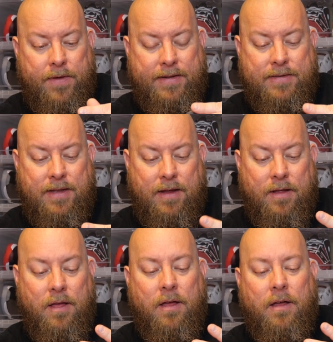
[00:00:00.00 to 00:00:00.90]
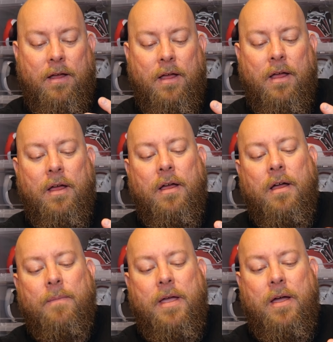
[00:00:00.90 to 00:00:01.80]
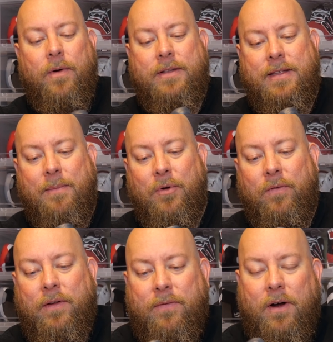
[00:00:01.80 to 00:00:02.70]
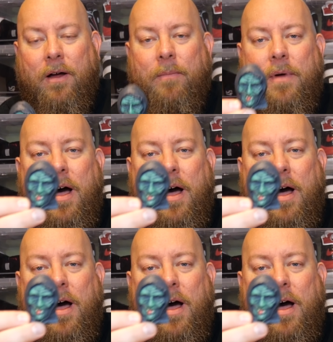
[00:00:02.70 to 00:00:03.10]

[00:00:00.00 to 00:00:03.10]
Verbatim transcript: that's a man. What's that movie from?